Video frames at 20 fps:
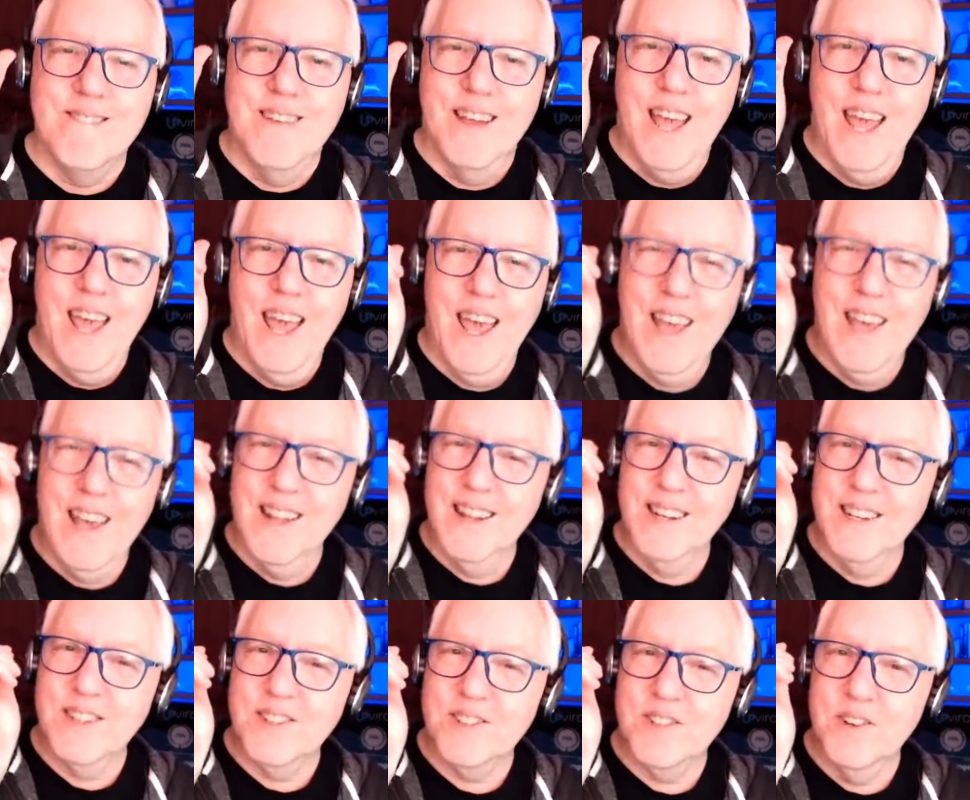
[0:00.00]

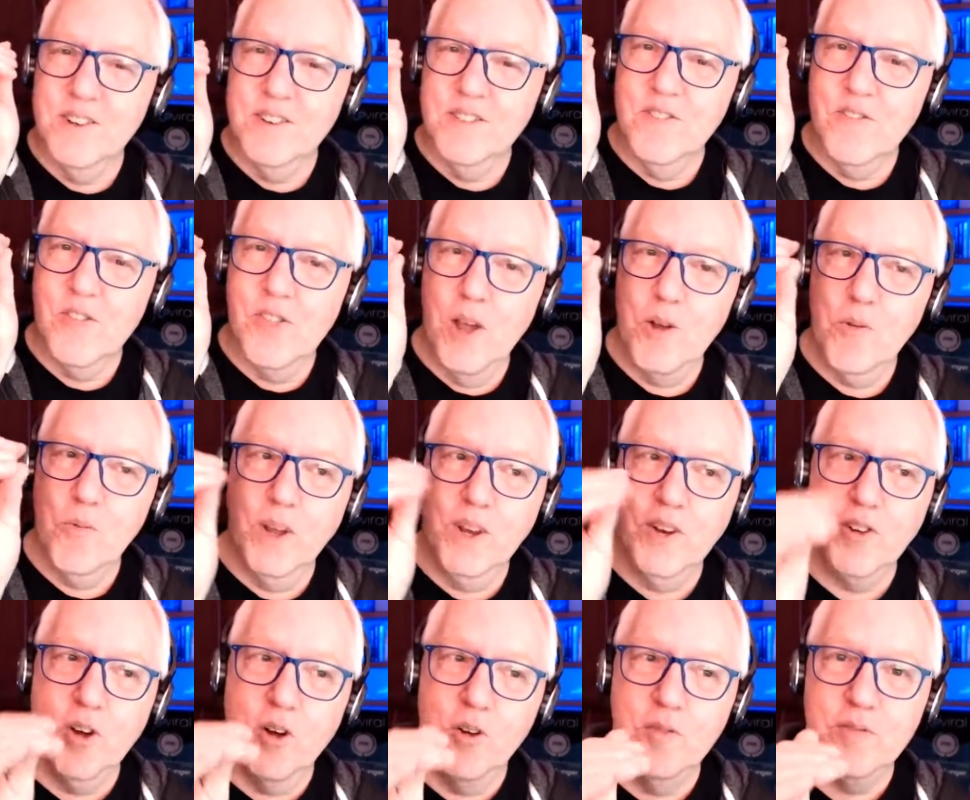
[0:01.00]
And then we
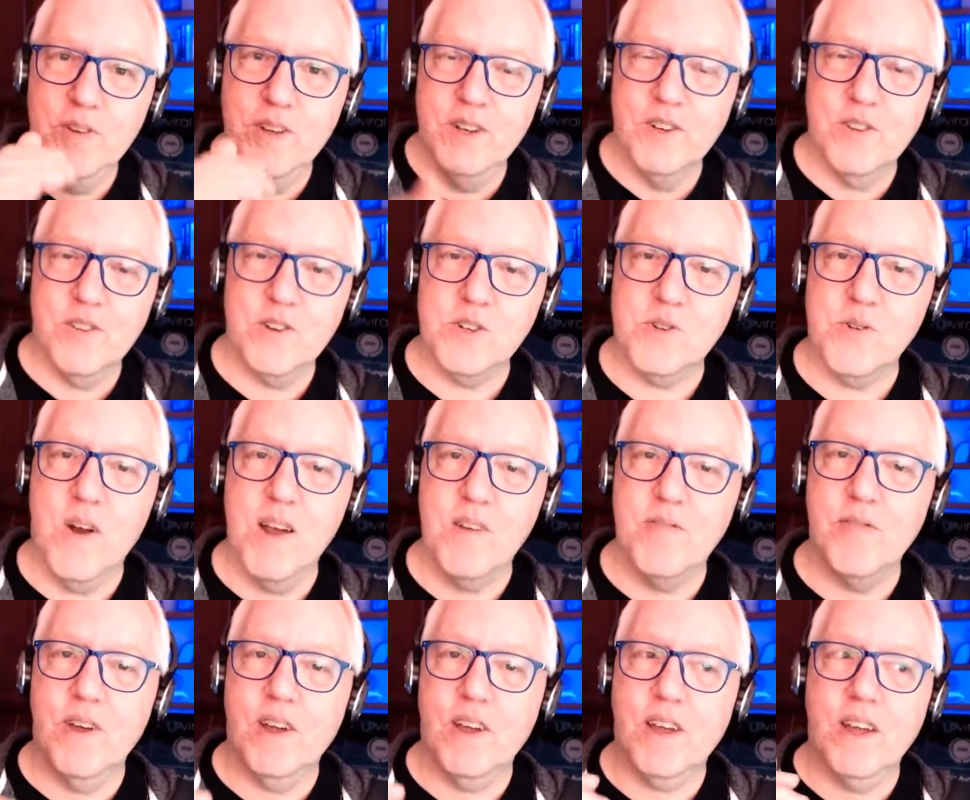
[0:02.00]
dove into the
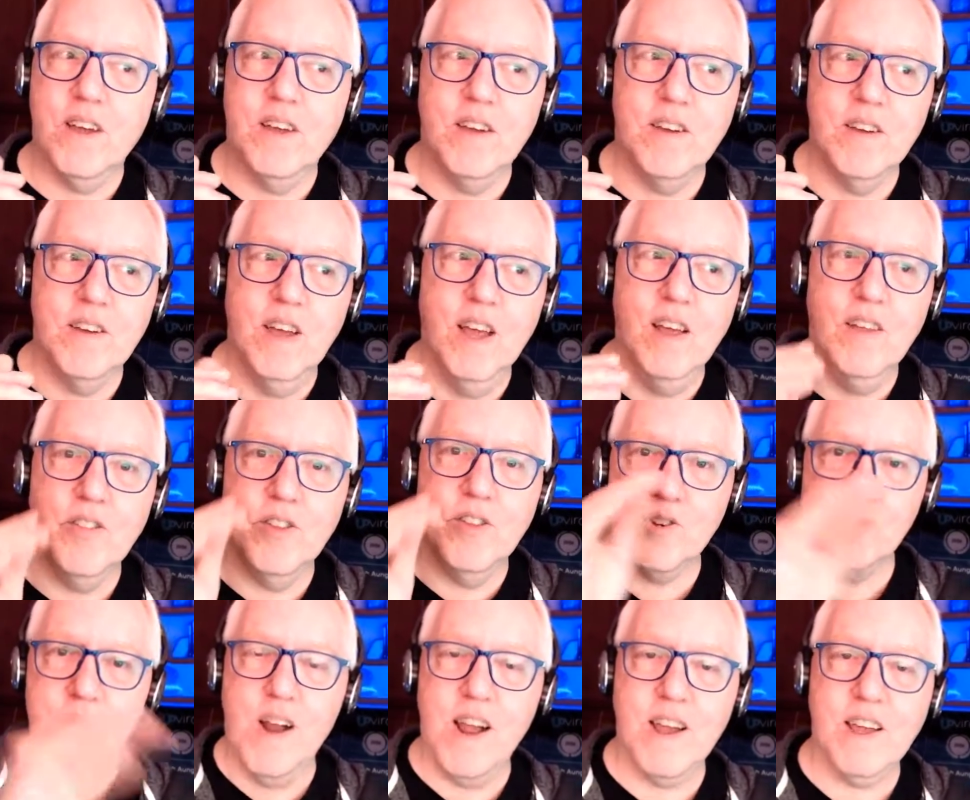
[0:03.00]
traffic and the
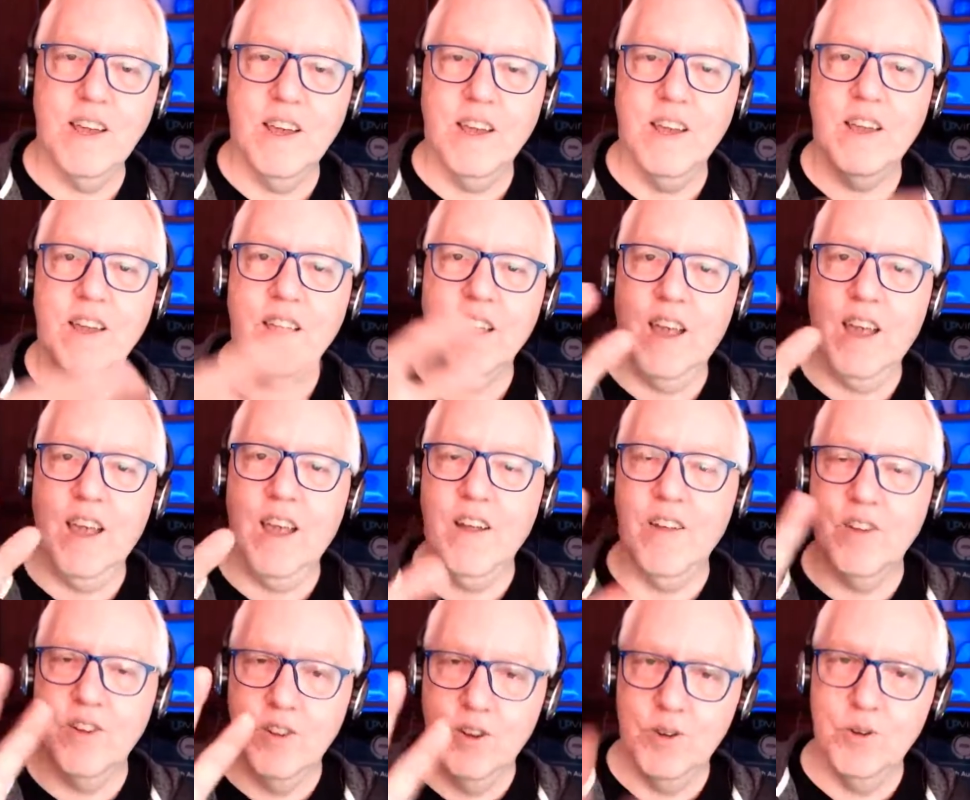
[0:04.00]
tracking
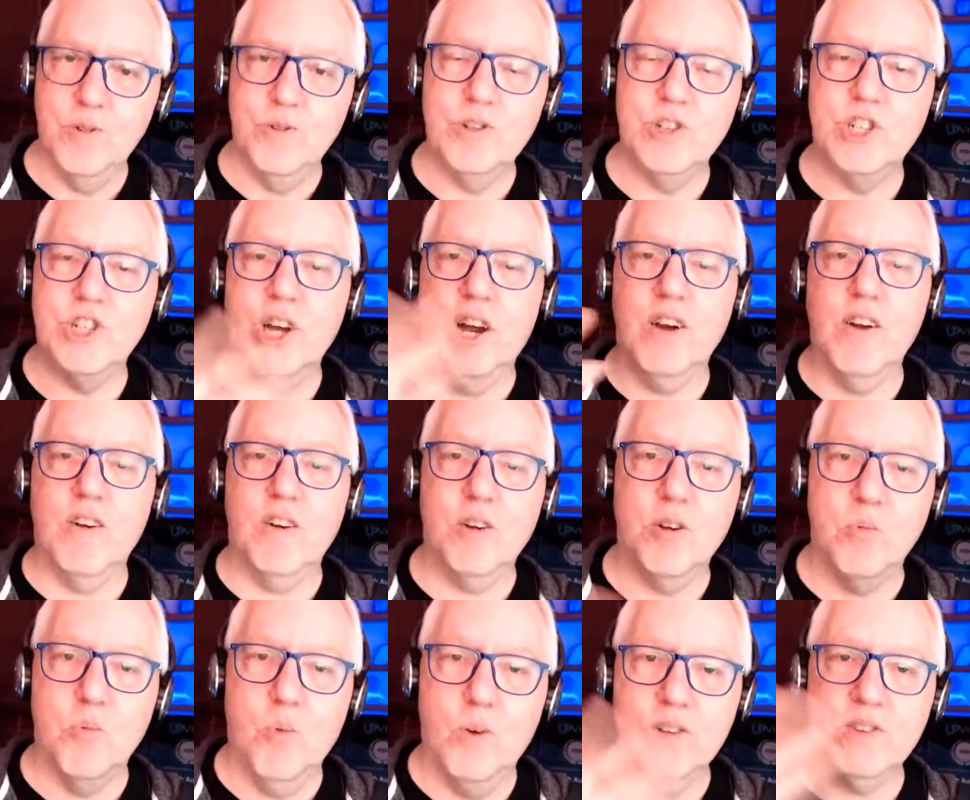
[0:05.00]
and who shared
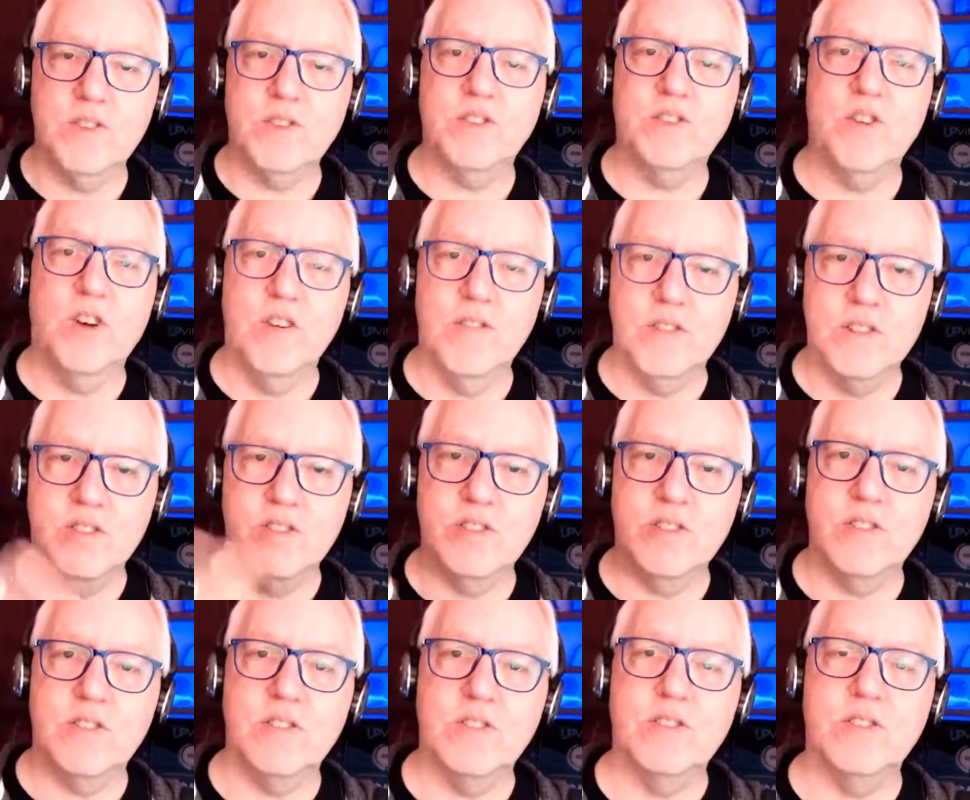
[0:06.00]
on what
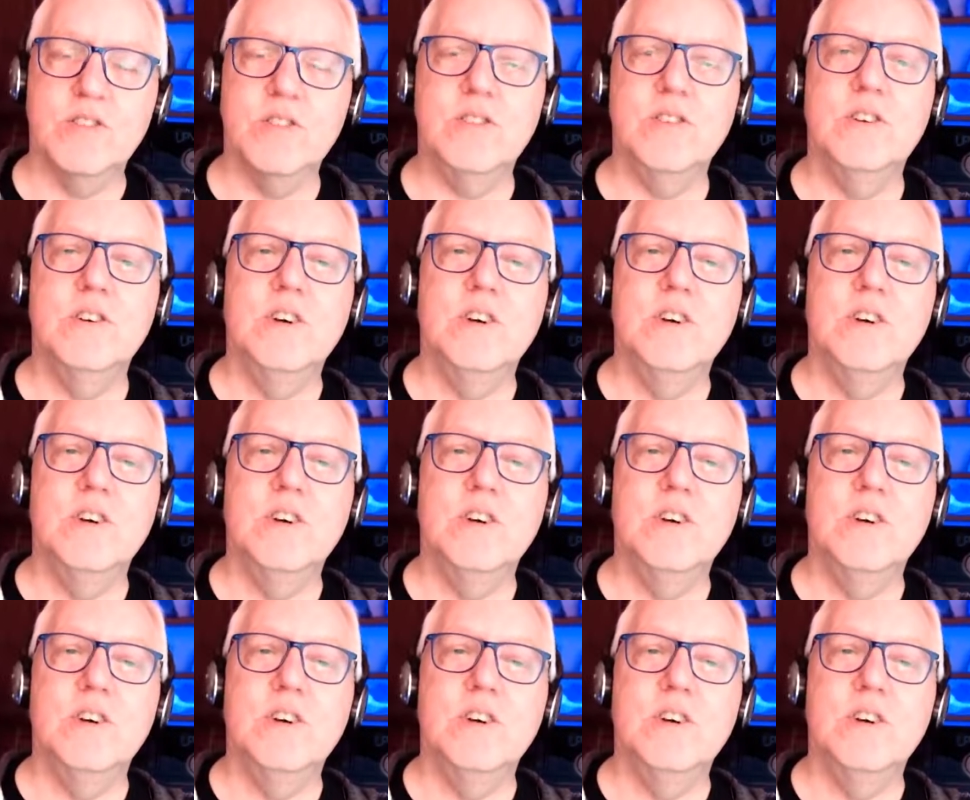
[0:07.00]
services.